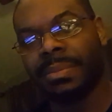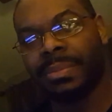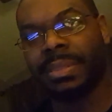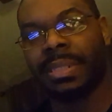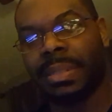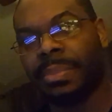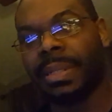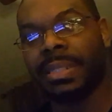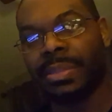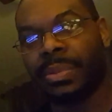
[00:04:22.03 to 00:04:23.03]
went and
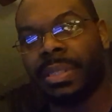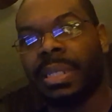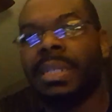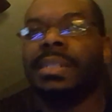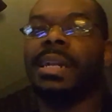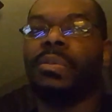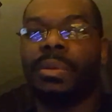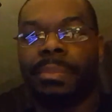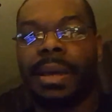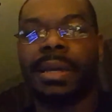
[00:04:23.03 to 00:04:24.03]
played three. Then I
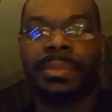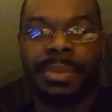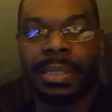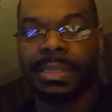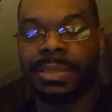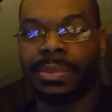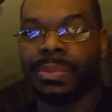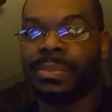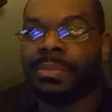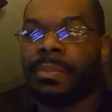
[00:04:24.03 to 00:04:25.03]
went back and played two.